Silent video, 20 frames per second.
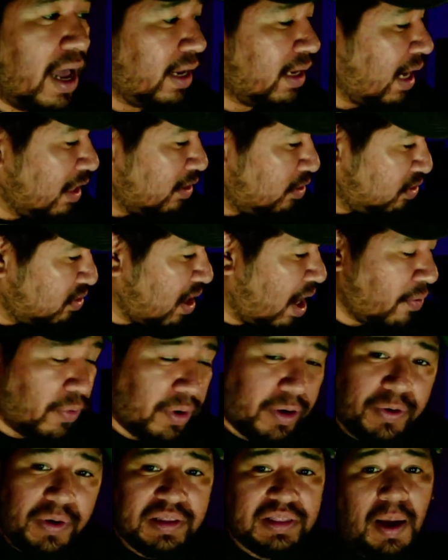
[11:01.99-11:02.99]
I do not
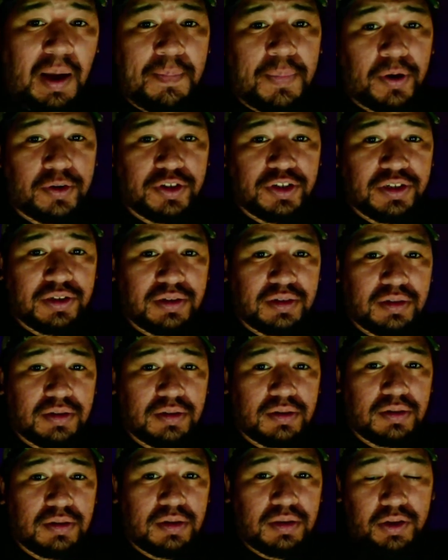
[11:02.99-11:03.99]
regret that purchase.
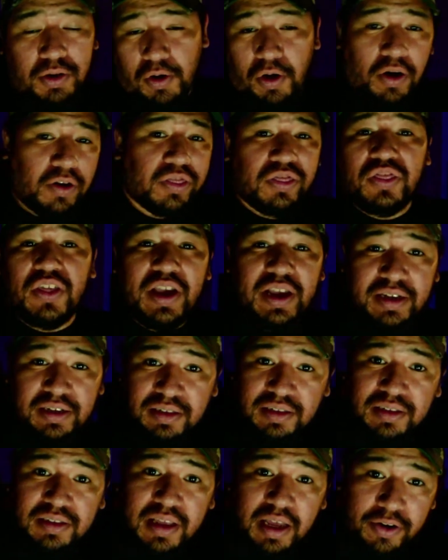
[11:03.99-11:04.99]
There are
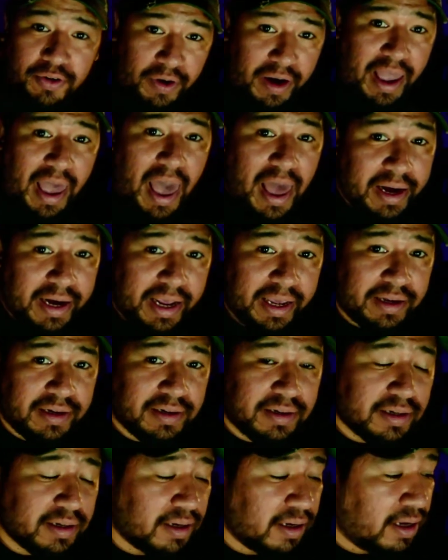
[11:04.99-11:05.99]
things that are a headache,
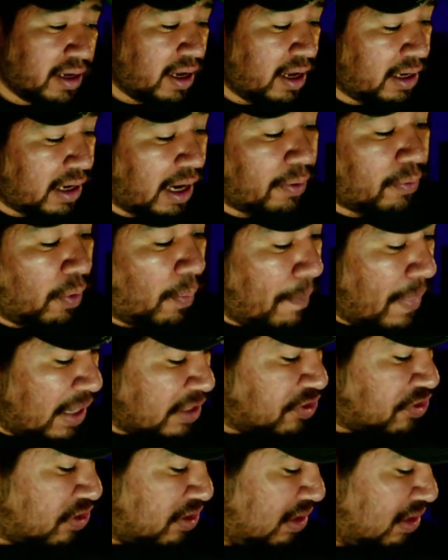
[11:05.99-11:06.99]
and I will
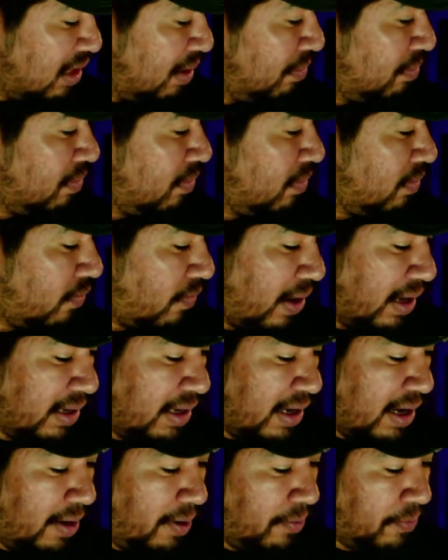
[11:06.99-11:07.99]
mention them right
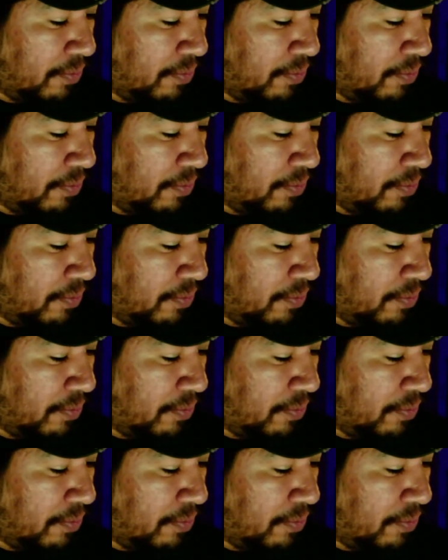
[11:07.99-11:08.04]
now.